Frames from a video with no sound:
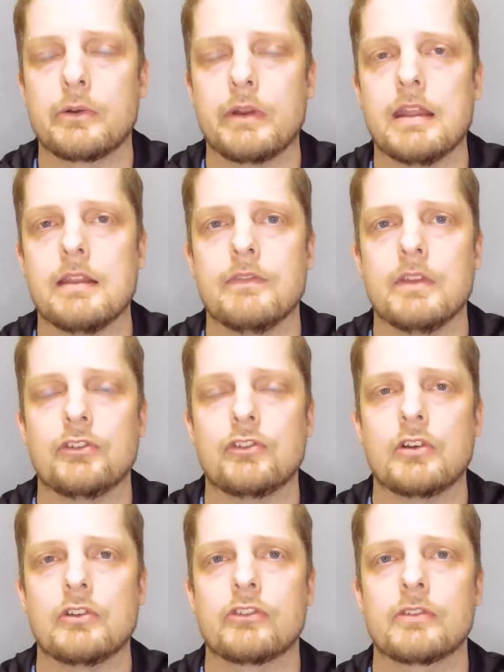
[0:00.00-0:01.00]
creative
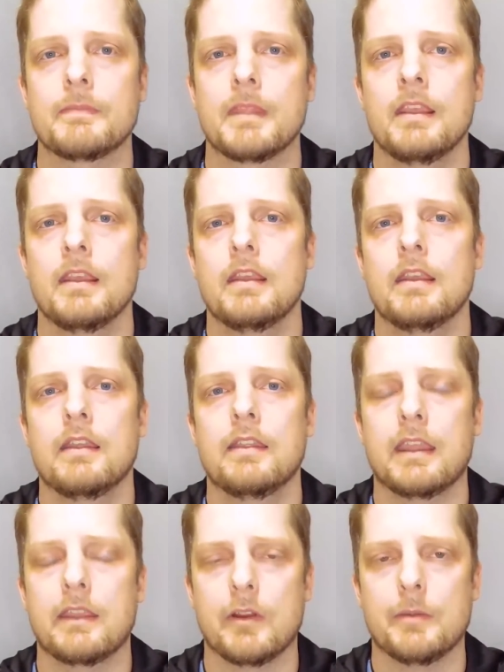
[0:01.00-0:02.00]
ventures.
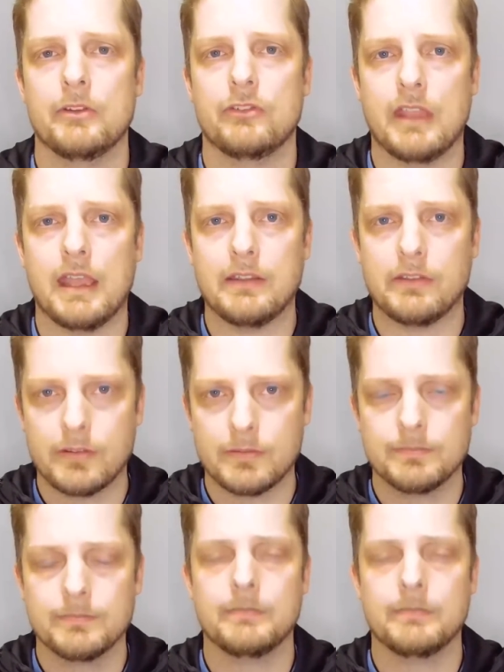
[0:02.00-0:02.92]
Thank you very much, you guys.